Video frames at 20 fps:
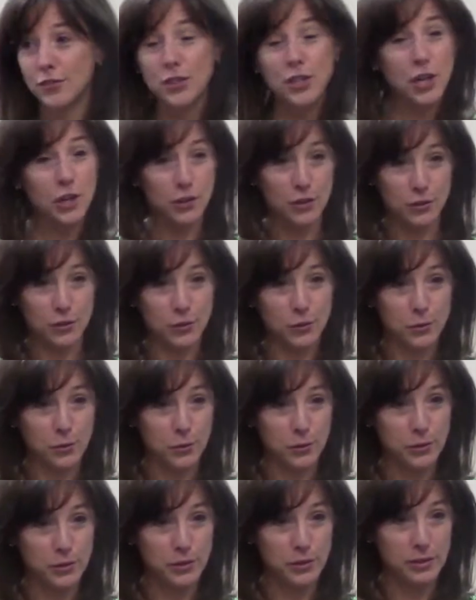charter
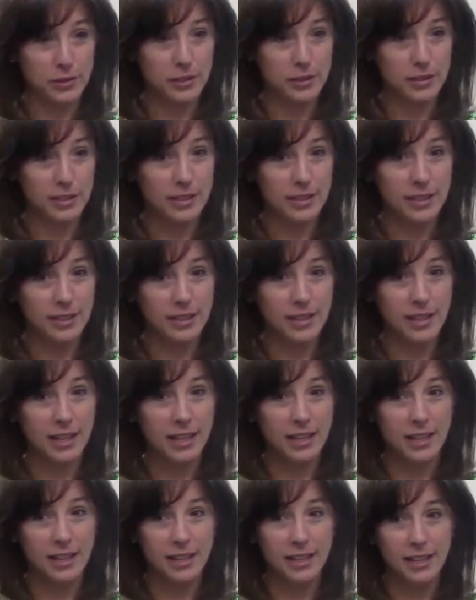schools.
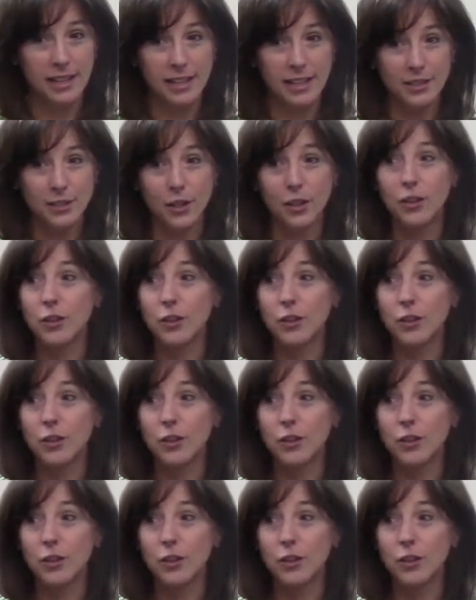So